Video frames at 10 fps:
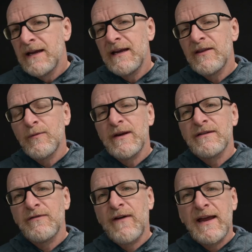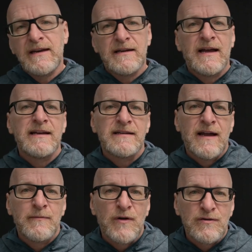Either way is fine, and
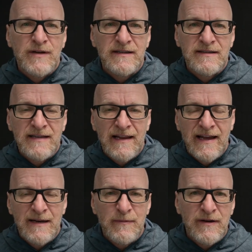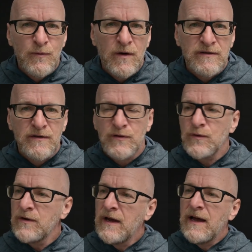I'm not trying to tell anybody what to do.